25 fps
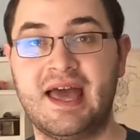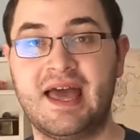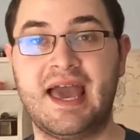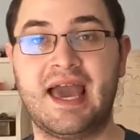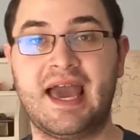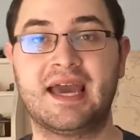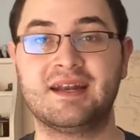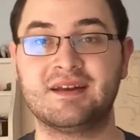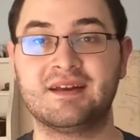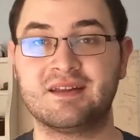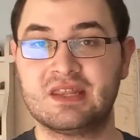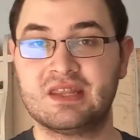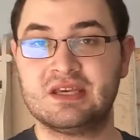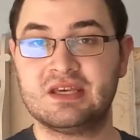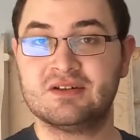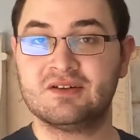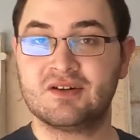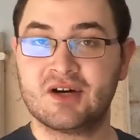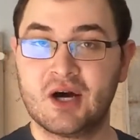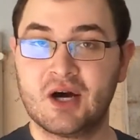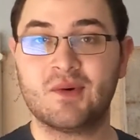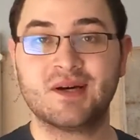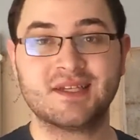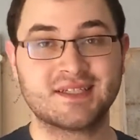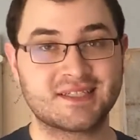and the
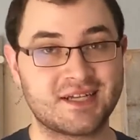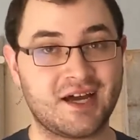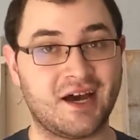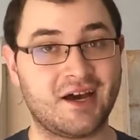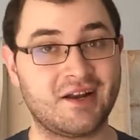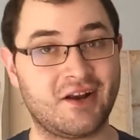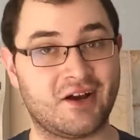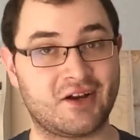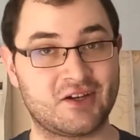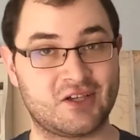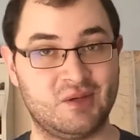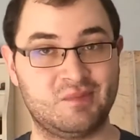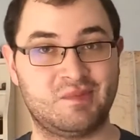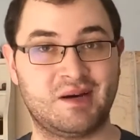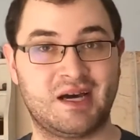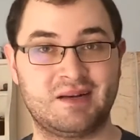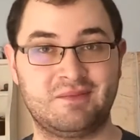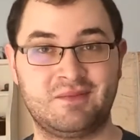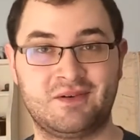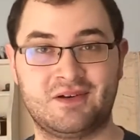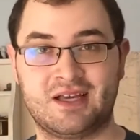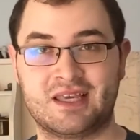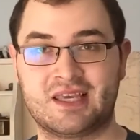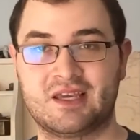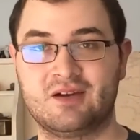lowest unoccupied
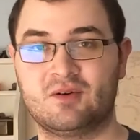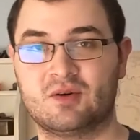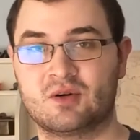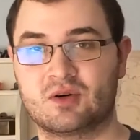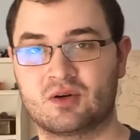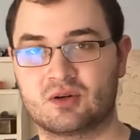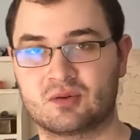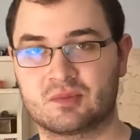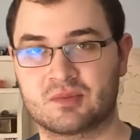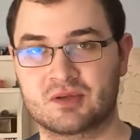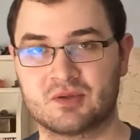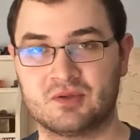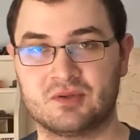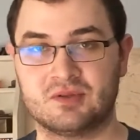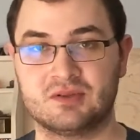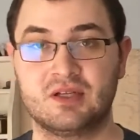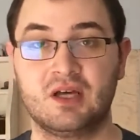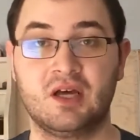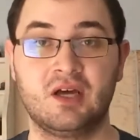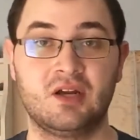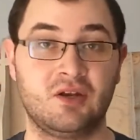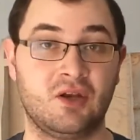molecular orbital,